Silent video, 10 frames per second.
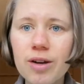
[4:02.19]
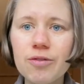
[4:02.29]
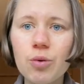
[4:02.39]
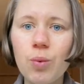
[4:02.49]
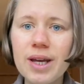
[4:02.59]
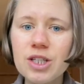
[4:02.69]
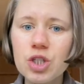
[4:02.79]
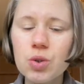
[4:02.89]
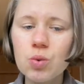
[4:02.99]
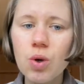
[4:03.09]
If you wait
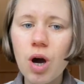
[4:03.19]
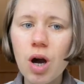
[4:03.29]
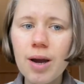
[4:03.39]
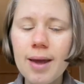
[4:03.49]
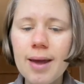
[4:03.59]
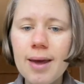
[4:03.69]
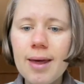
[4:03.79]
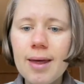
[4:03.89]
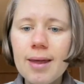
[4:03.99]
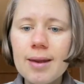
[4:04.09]
too long
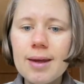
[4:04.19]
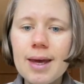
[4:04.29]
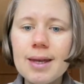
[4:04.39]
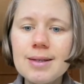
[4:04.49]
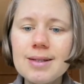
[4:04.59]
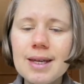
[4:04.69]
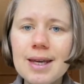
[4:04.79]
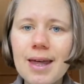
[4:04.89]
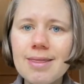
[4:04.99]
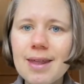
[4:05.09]
and they
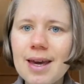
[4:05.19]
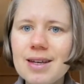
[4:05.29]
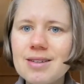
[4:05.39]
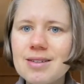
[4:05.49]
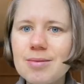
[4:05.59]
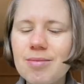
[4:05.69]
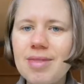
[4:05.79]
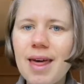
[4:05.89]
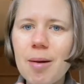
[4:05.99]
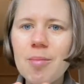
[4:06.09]
get that
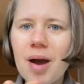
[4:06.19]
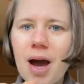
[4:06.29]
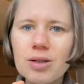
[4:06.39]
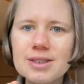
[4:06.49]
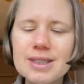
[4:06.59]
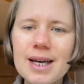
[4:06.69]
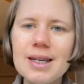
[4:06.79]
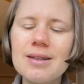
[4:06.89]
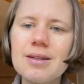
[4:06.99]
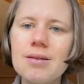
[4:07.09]
damp
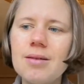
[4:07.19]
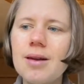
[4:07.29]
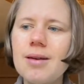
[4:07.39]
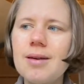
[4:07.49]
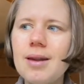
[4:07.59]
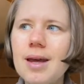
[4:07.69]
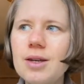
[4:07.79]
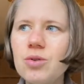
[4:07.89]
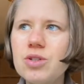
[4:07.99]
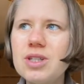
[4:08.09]
outside and
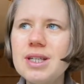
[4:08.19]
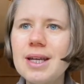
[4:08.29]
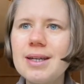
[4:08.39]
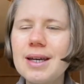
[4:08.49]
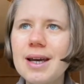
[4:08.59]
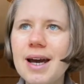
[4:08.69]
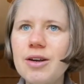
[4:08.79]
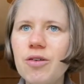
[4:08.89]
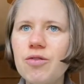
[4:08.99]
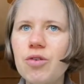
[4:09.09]
you see that they kind
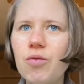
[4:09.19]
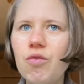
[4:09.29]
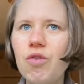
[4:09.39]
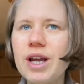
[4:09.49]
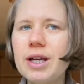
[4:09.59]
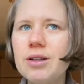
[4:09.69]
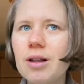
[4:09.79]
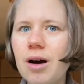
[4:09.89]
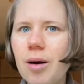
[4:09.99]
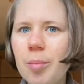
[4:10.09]
of wrinkle
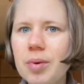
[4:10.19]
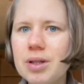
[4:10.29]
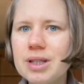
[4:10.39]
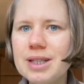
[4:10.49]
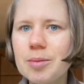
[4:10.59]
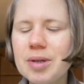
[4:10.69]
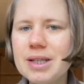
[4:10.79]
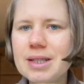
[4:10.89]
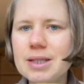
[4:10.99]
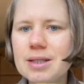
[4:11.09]
up a little
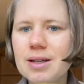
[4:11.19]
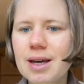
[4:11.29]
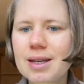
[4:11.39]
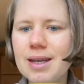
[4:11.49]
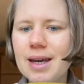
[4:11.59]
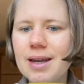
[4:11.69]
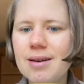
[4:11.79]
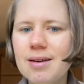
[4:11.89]
bit and get